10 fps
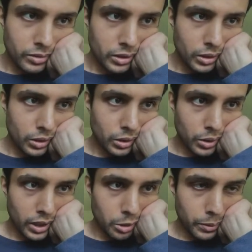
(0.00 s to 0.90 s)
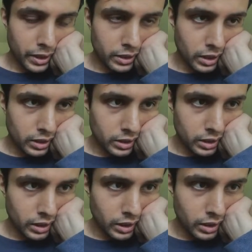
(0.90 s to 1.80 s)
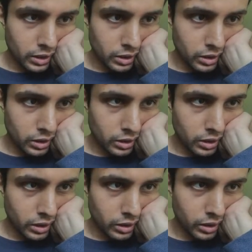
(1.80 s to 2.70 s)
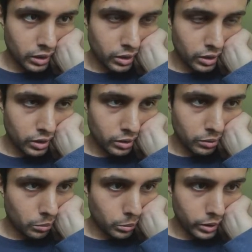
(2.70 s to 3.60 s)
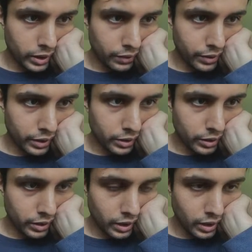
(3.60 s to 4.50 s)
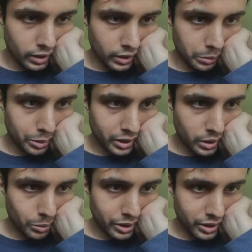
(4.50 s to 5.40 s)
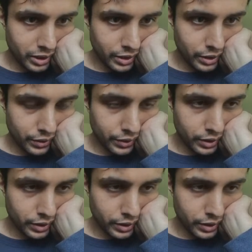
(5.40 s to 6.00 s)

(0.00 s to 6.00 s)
Scratchpad.ts. Okay, so that's just, we're kind of like doing that. GameState, we're just kind of